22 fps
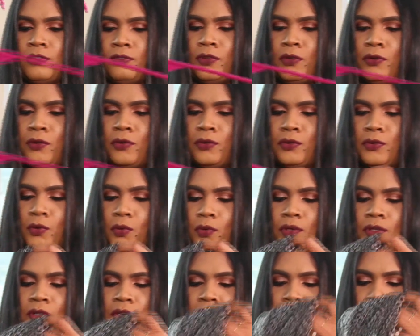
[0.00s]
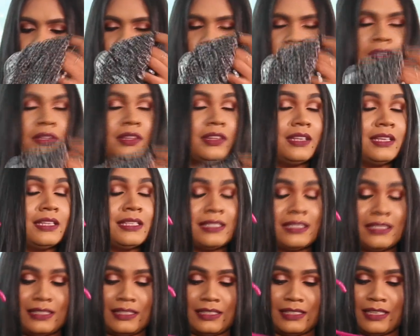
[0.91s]
you who don't know,
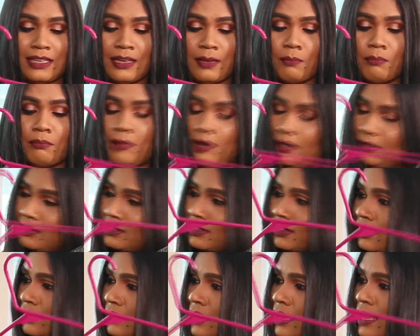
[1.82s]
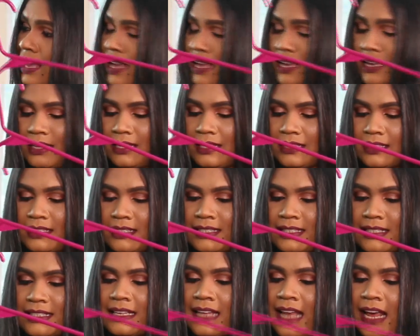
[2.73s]
this month
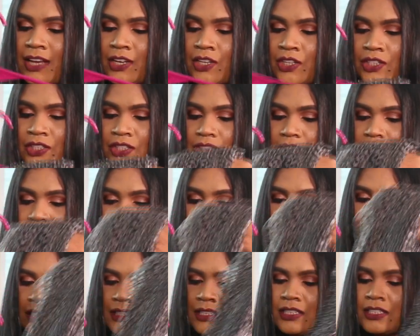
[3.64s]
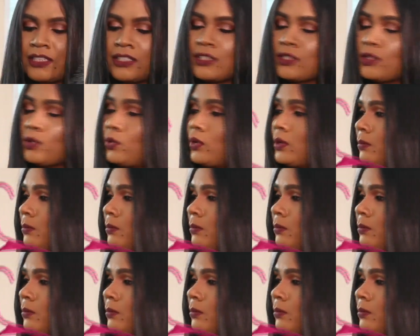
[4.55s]
is National Sewing